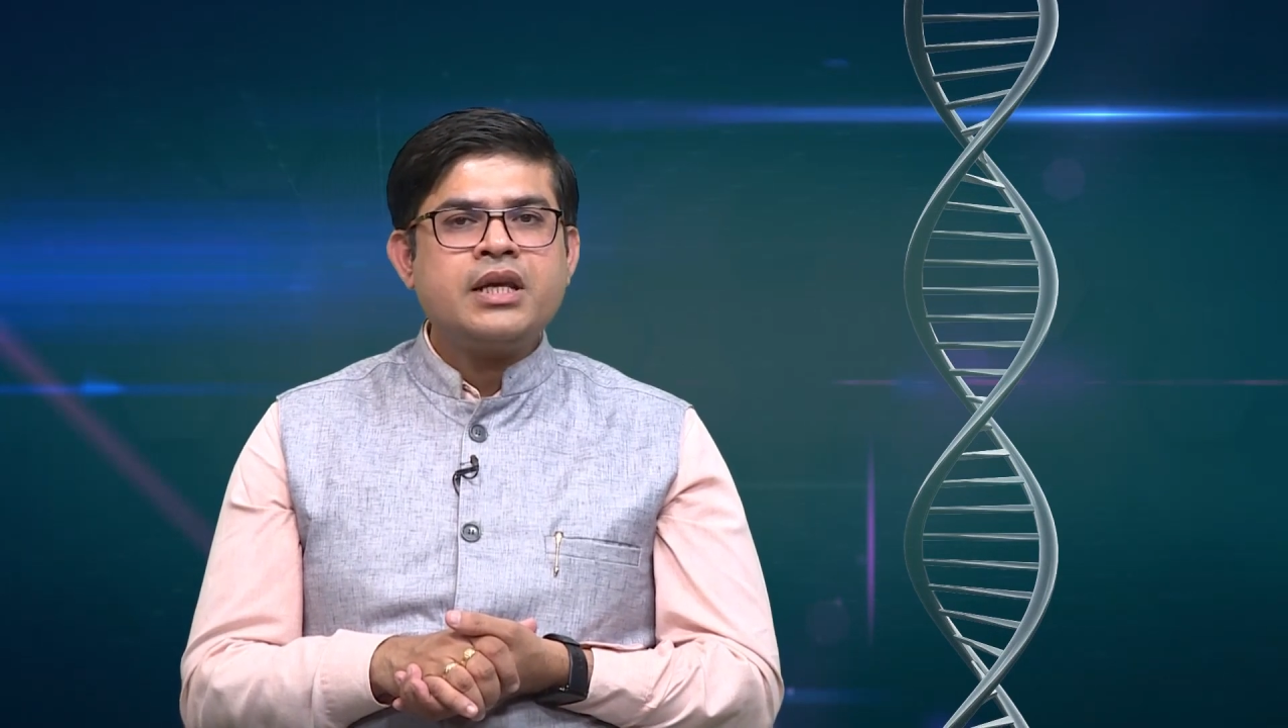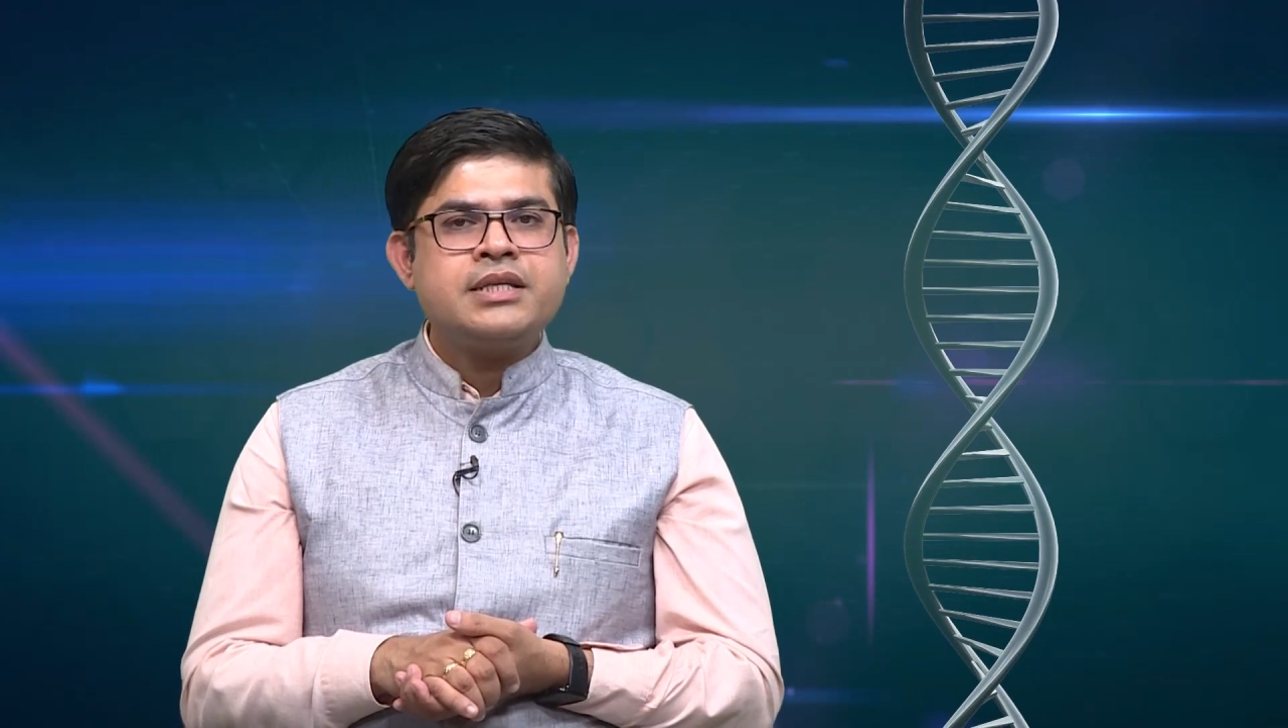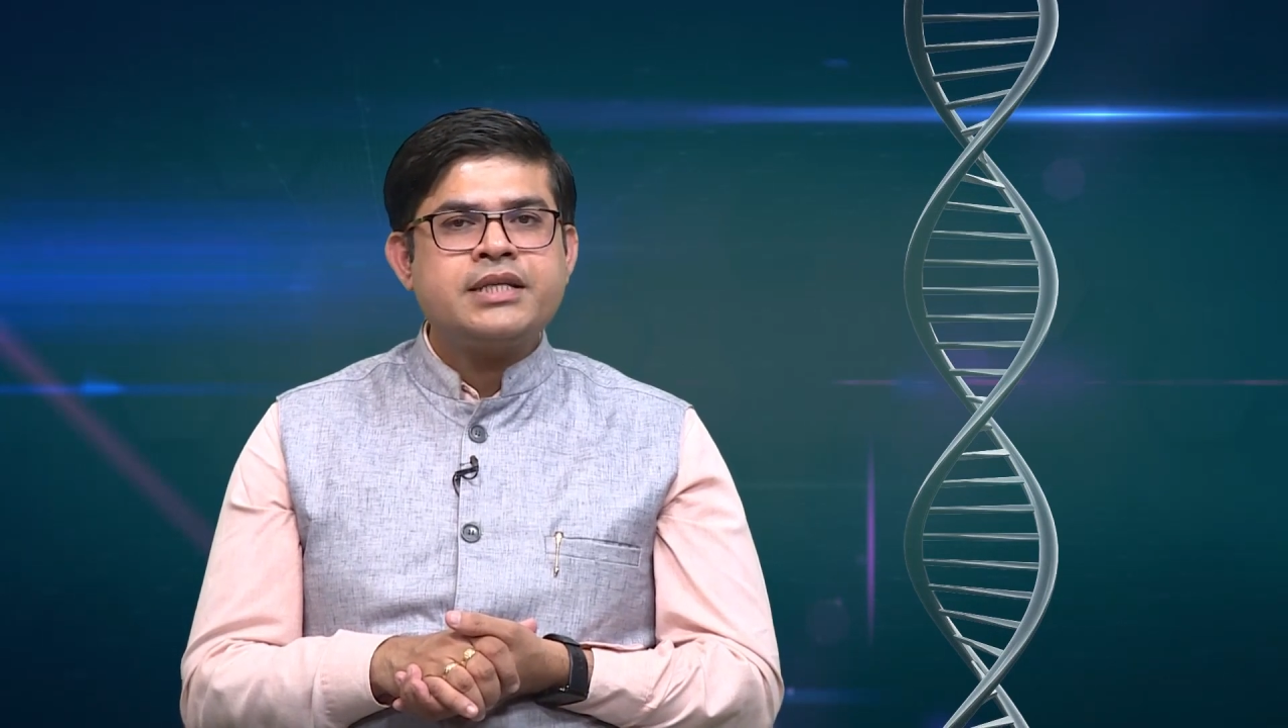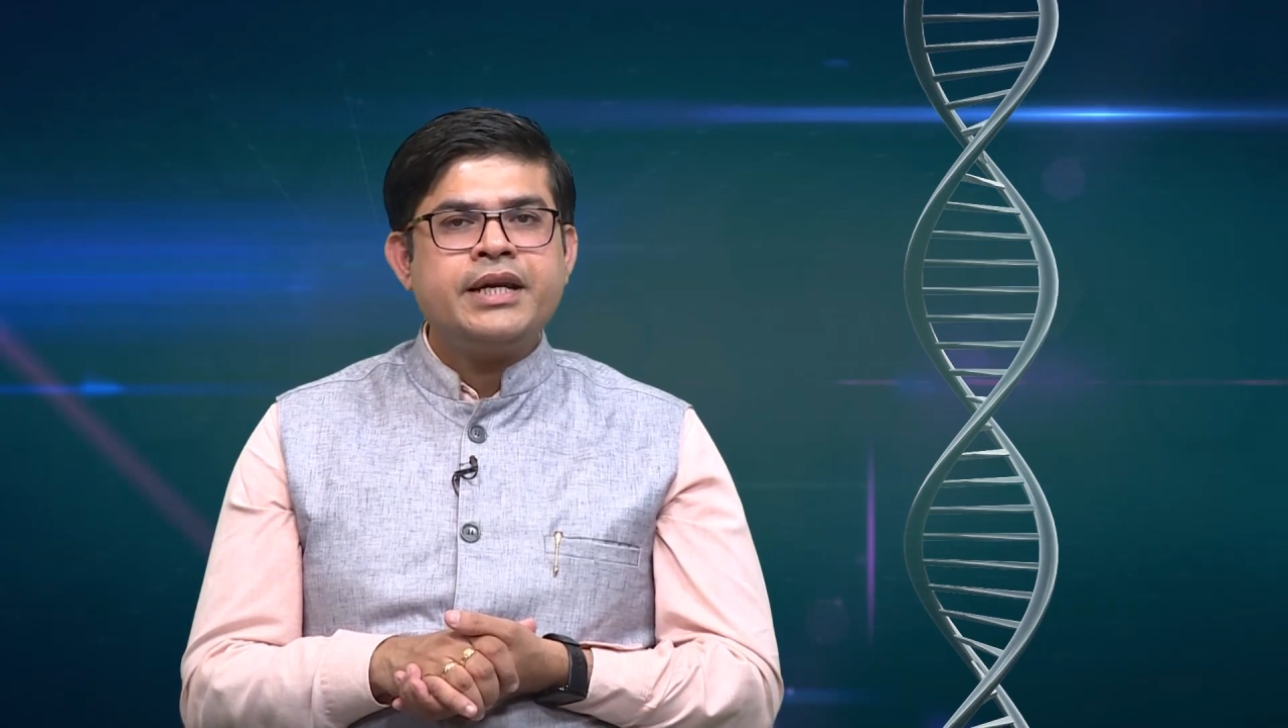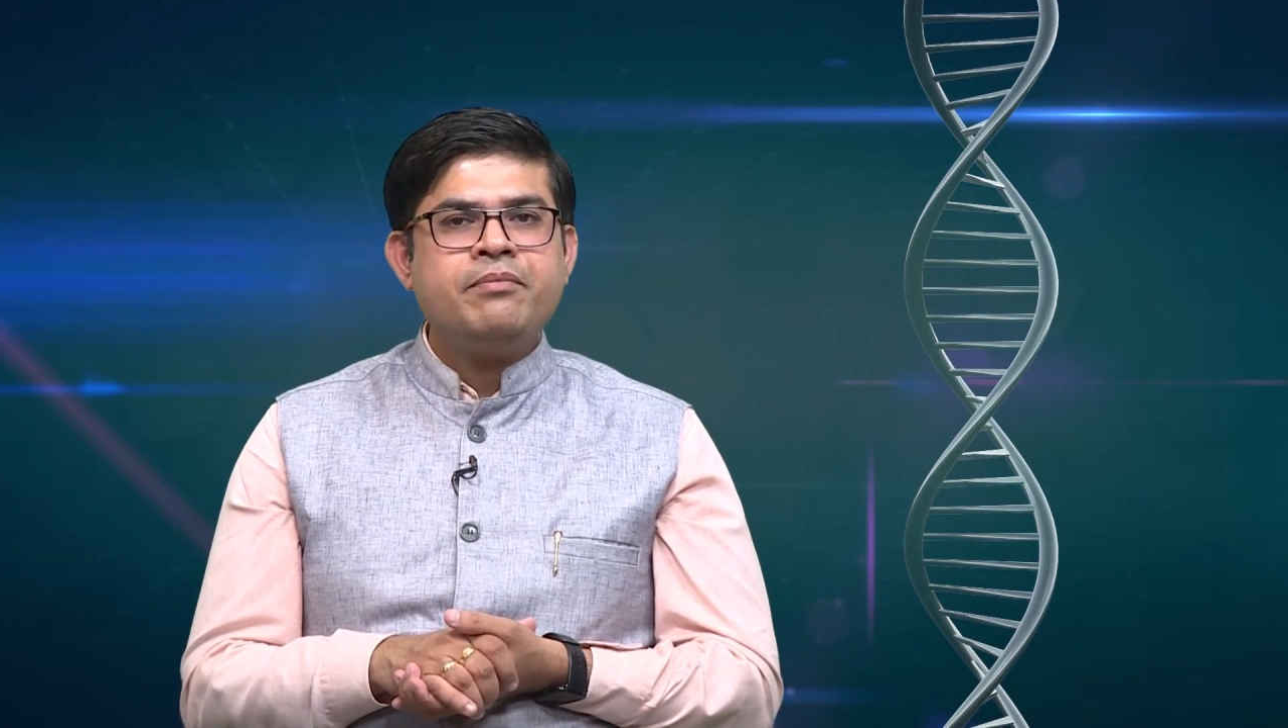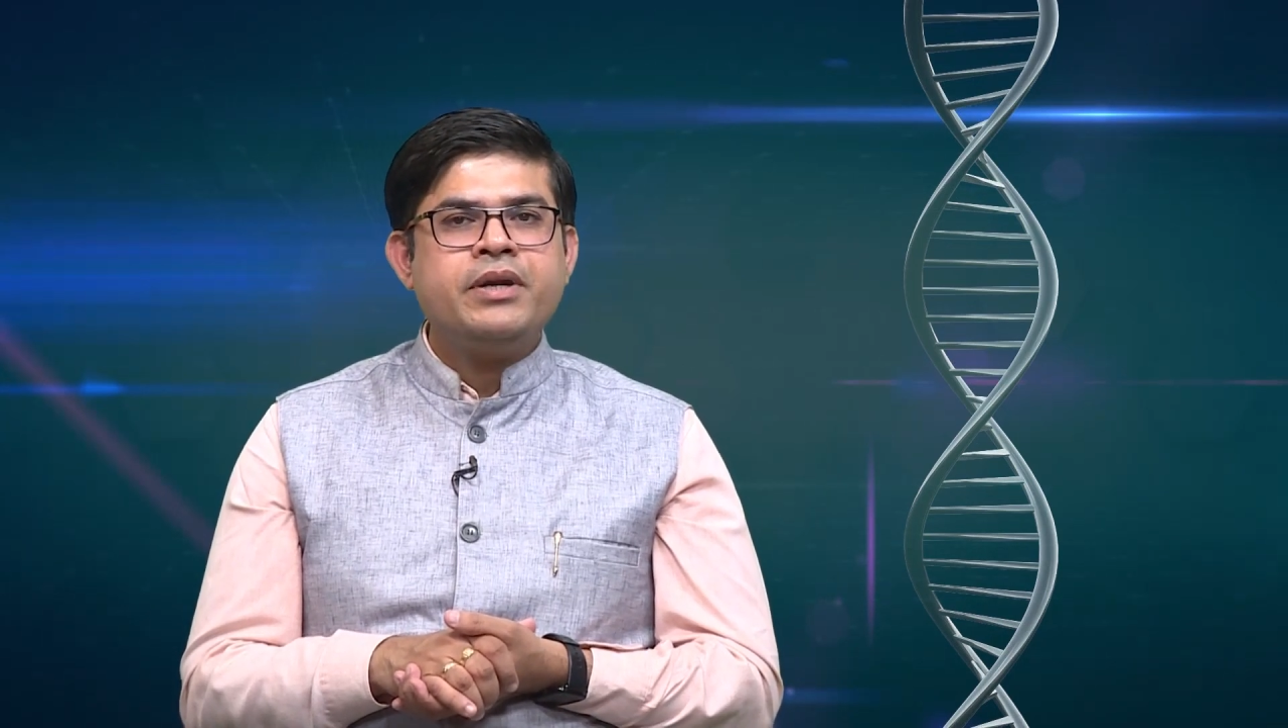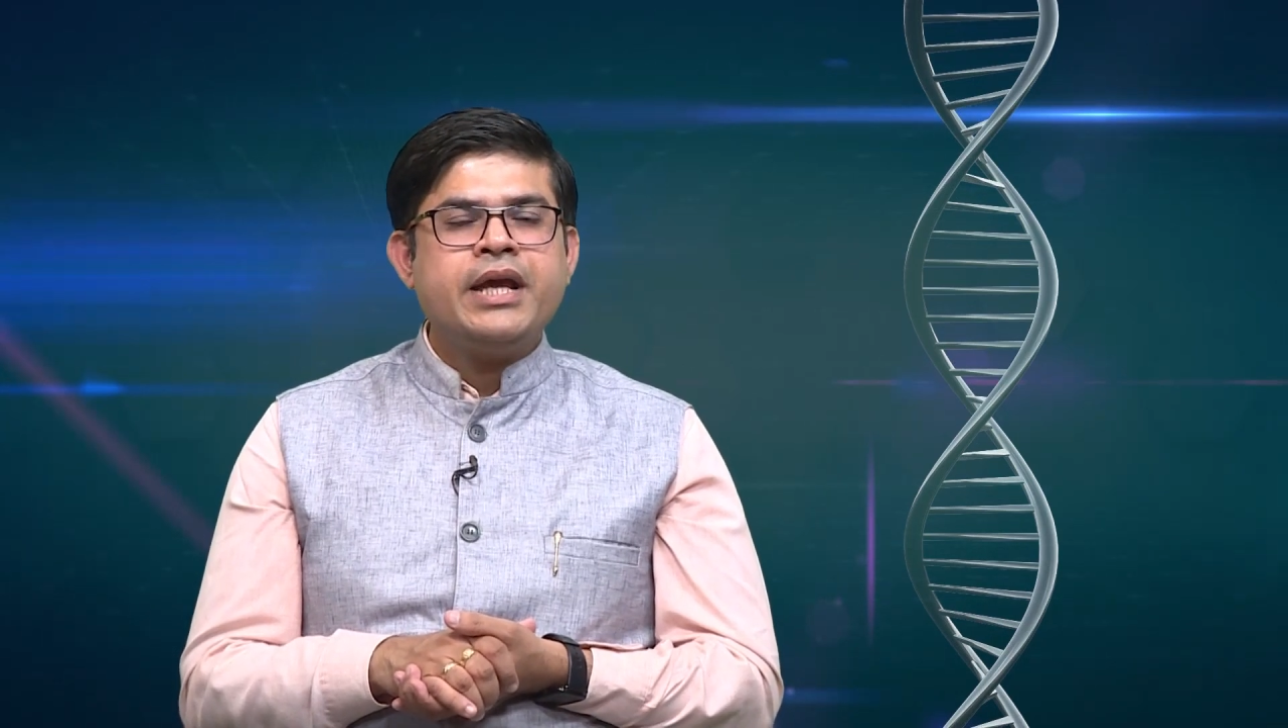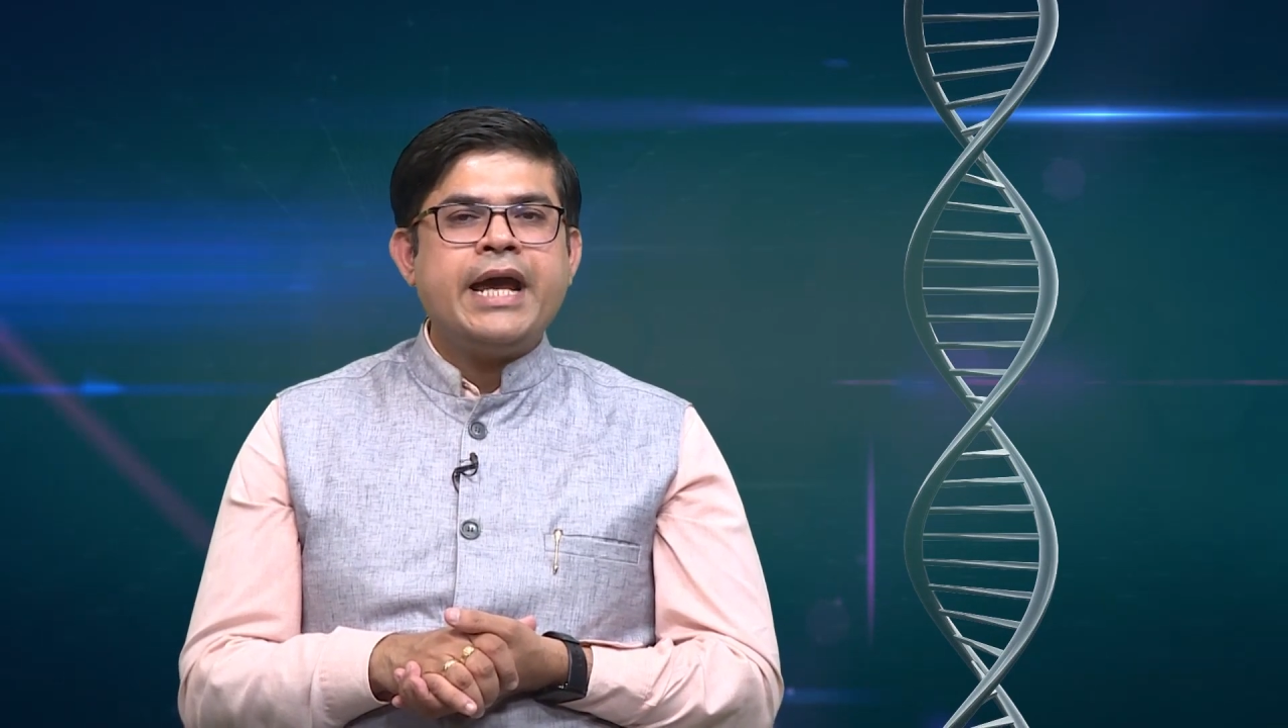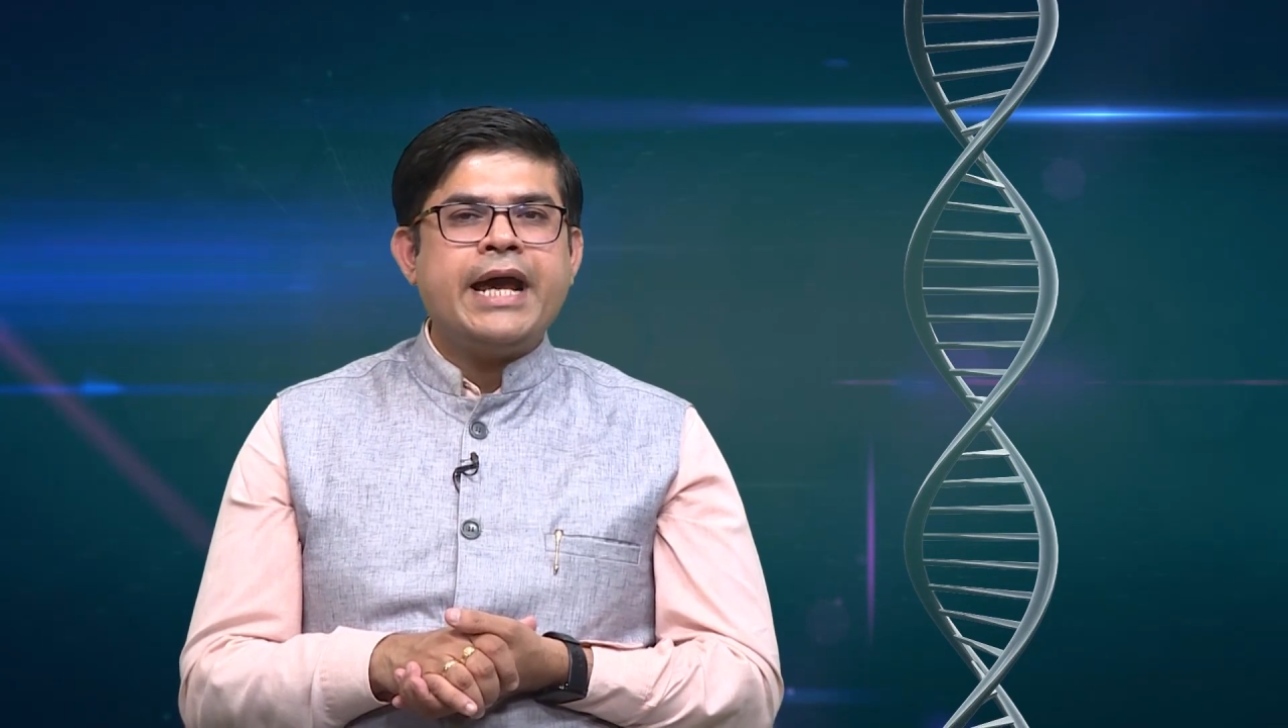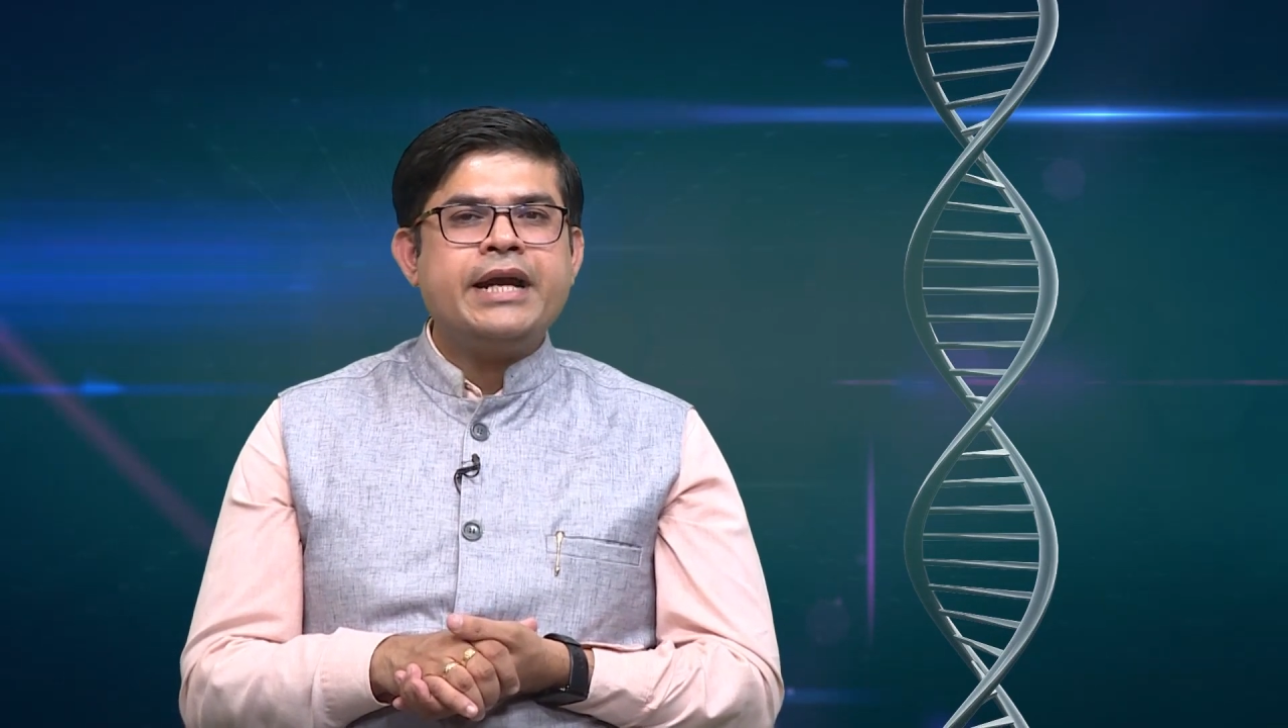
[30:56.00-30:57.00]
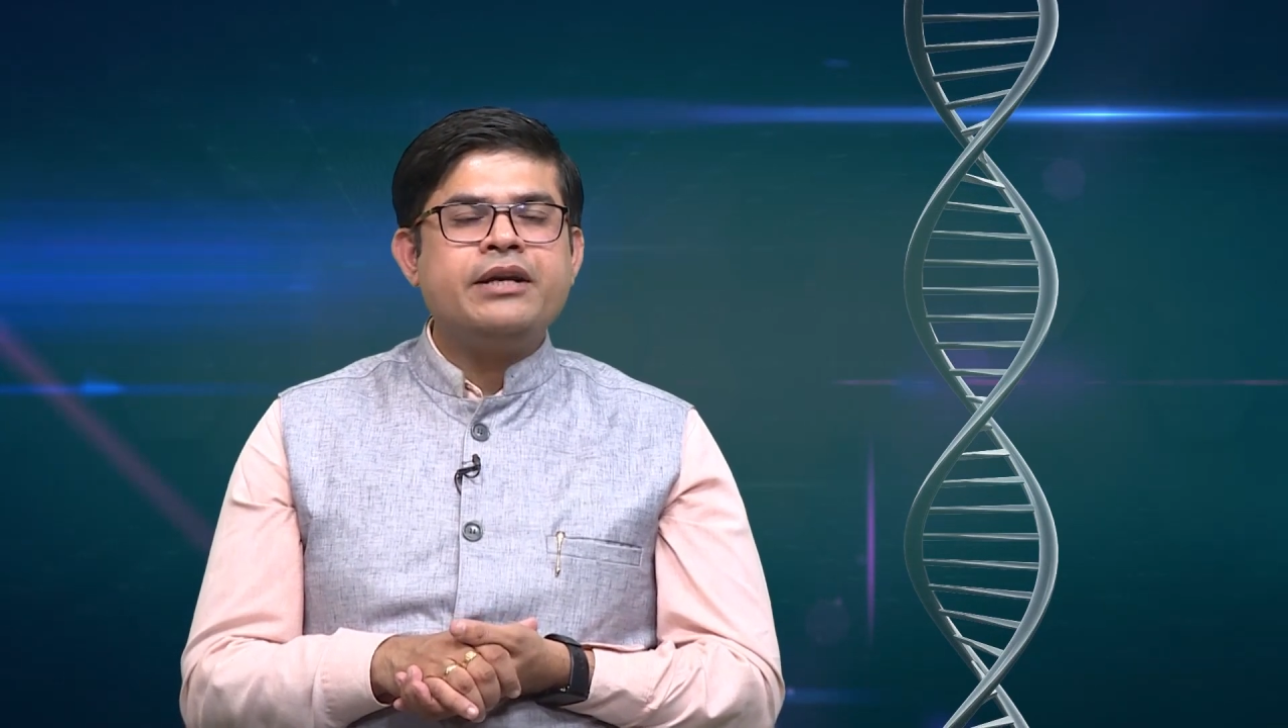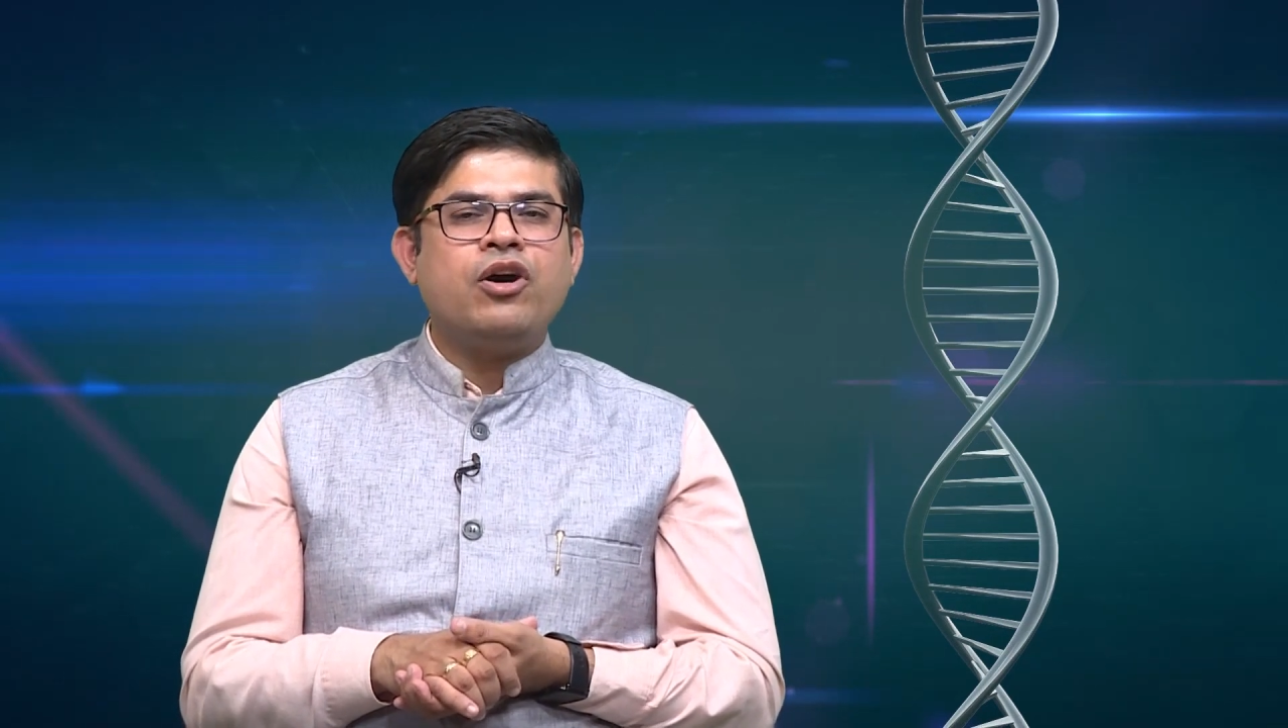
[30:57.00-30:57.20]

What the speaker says: script and